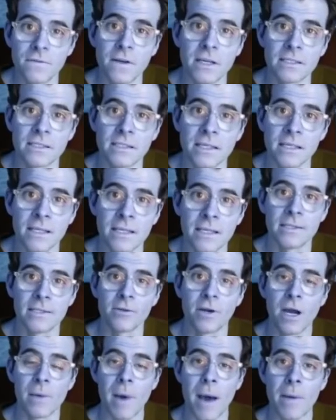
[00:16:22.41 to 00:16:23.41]
to fix in the
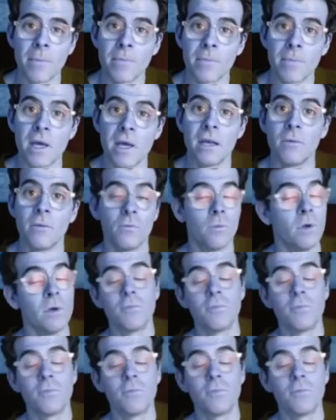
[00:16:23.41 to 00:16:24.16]
Instagram app. And